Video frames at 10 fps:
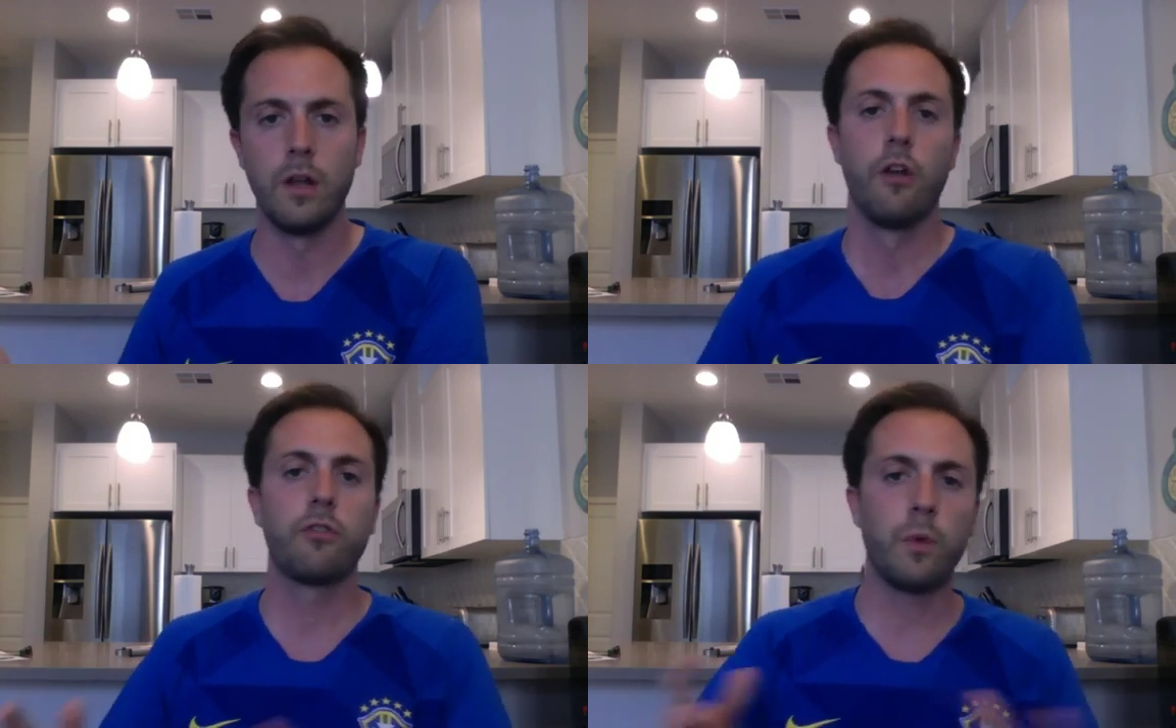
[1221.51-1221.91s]

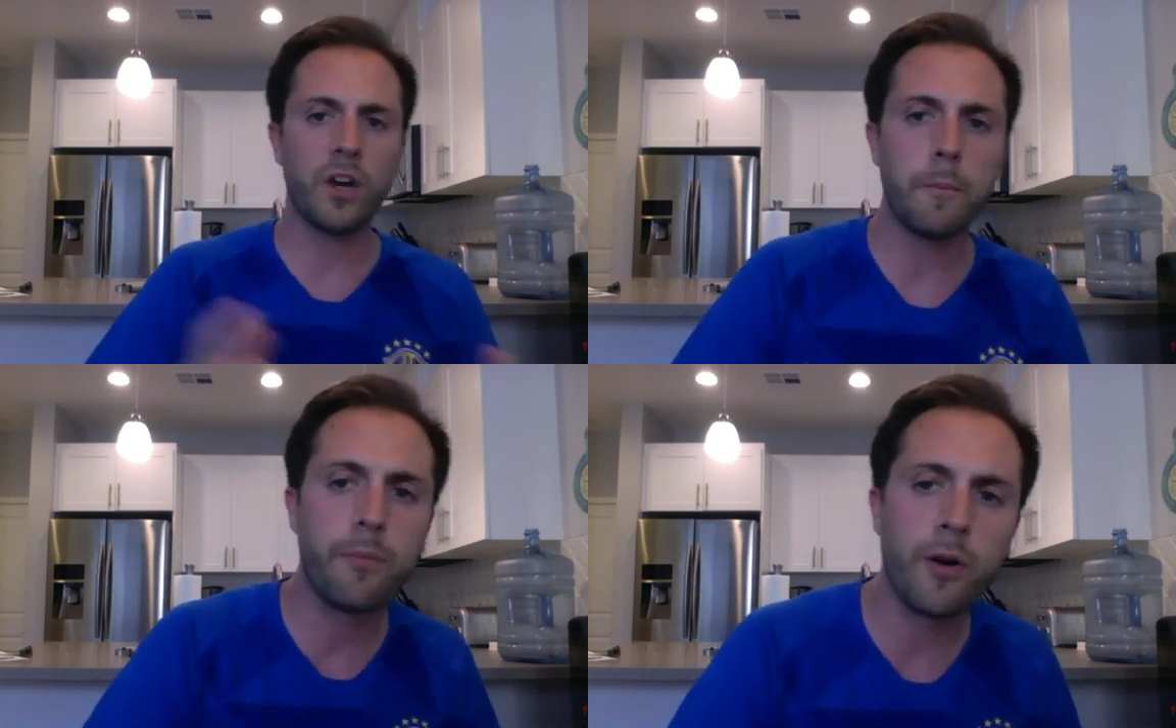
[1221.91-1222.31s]
So we're
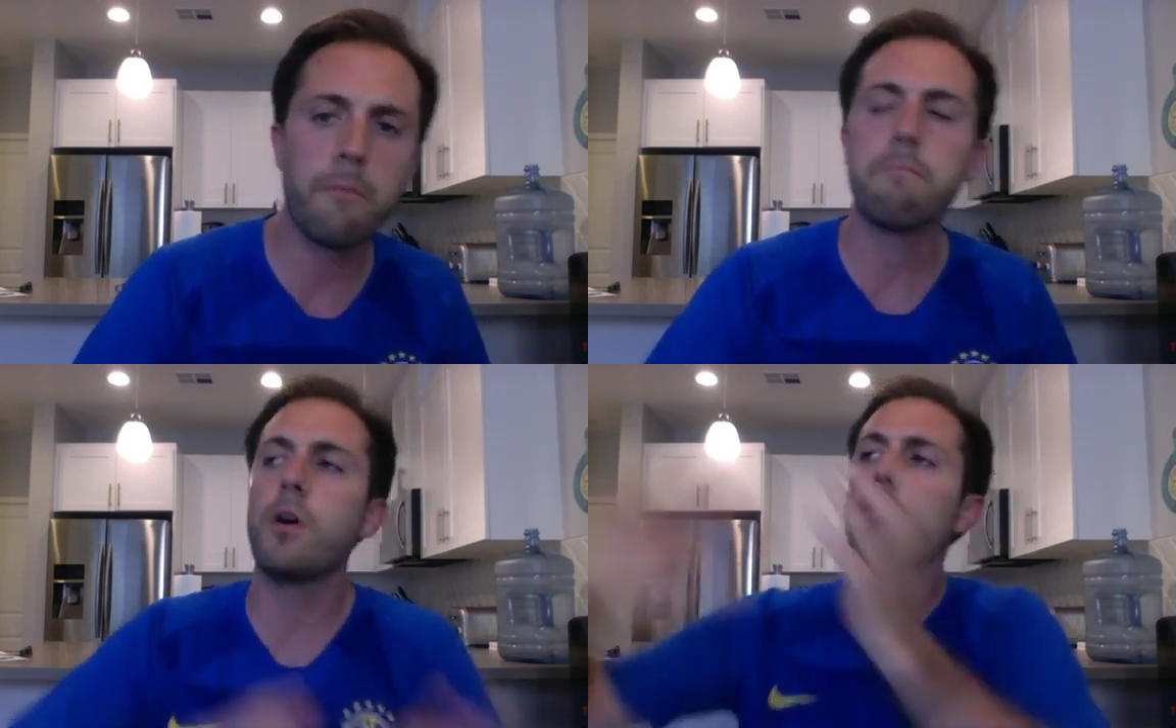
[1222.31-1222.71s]
going to
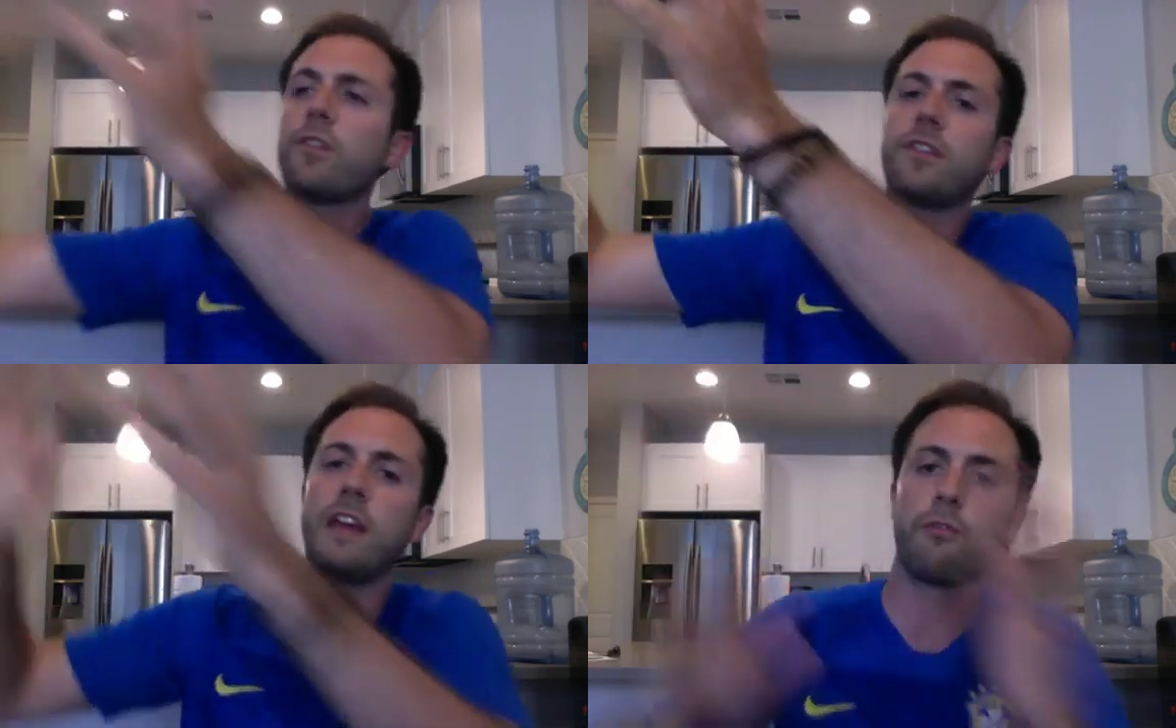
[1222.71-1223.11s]
promote
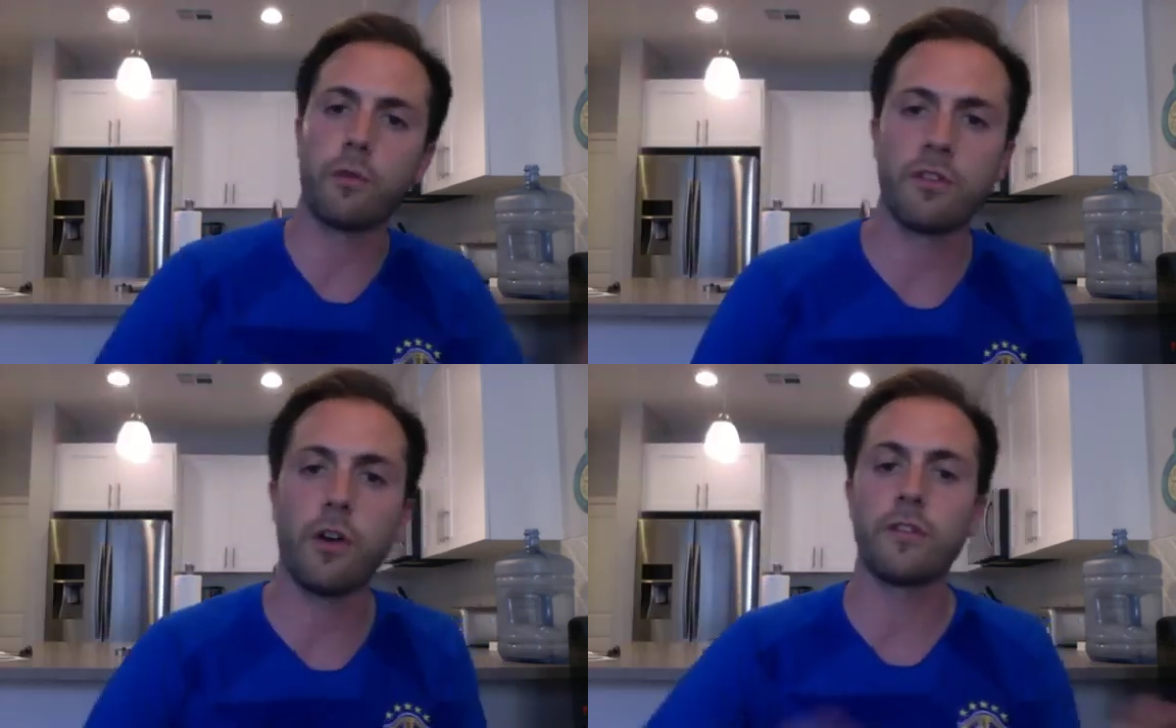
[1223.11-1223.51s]
Steve's
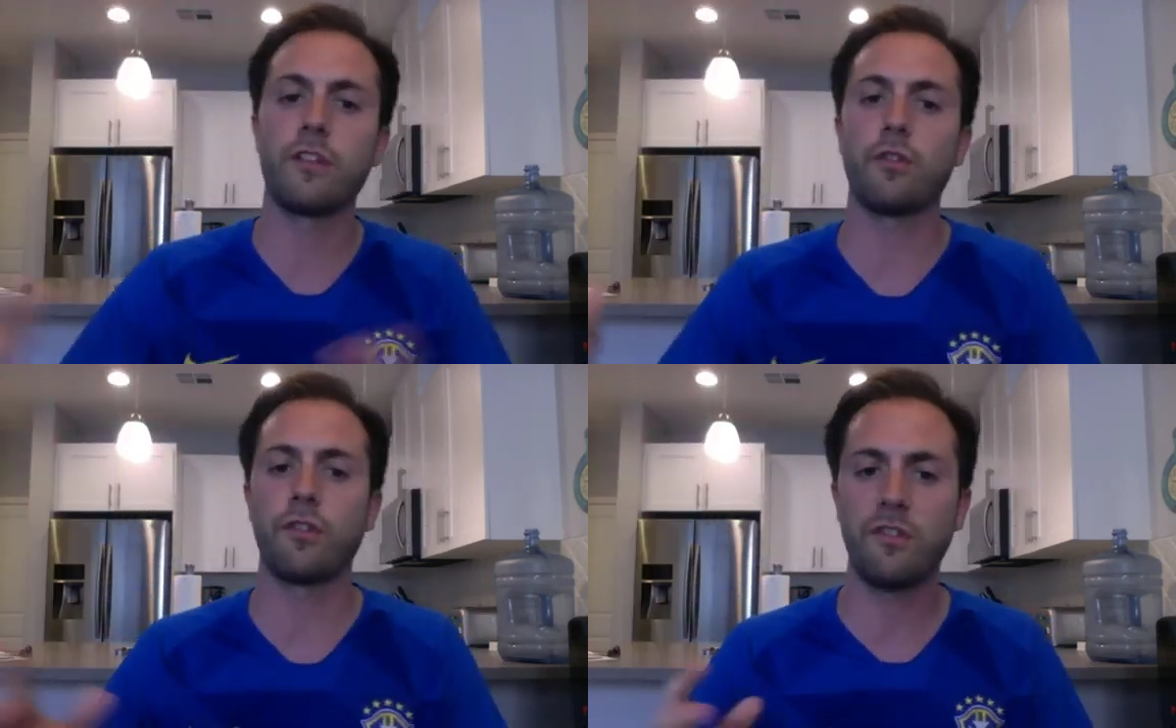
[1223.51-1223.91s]
results. And
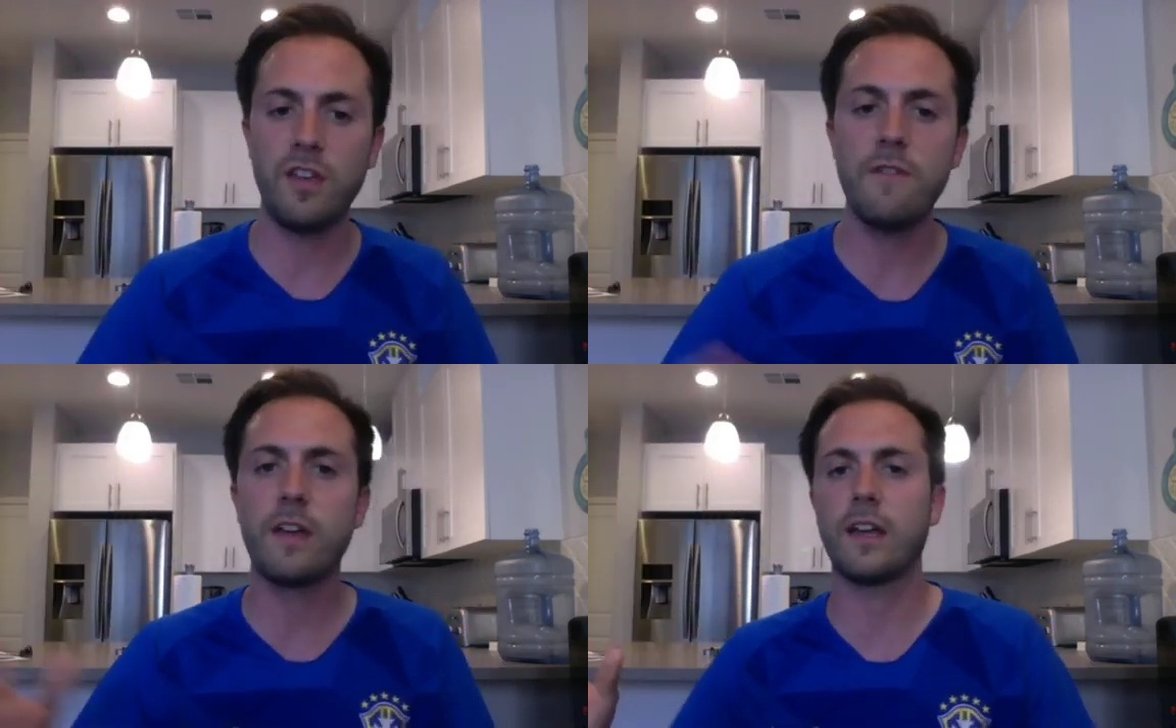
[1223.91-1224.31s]
so
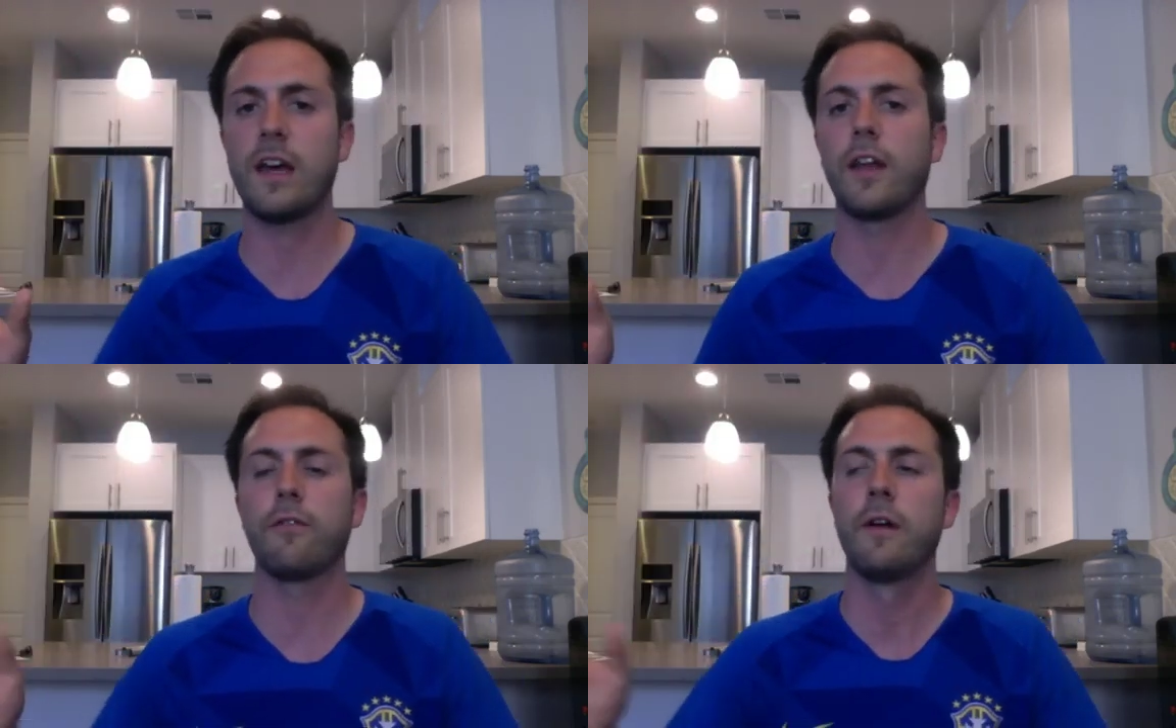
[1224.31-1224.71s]
Steve can
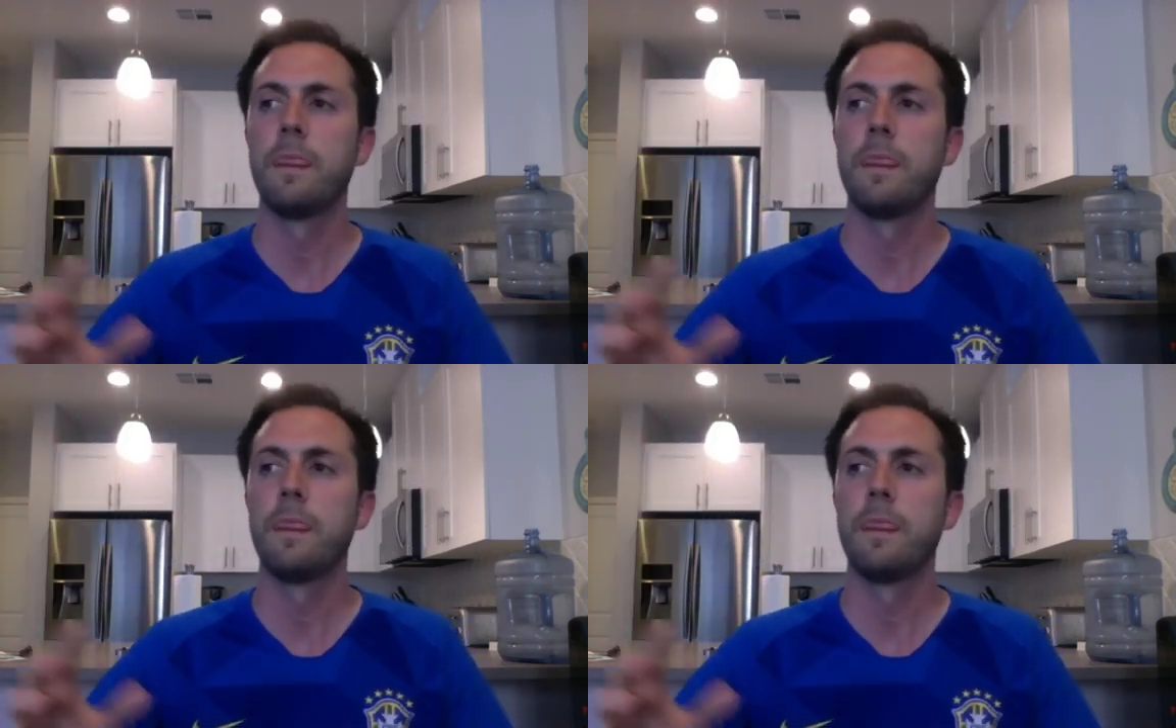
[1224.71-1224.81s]
kind of,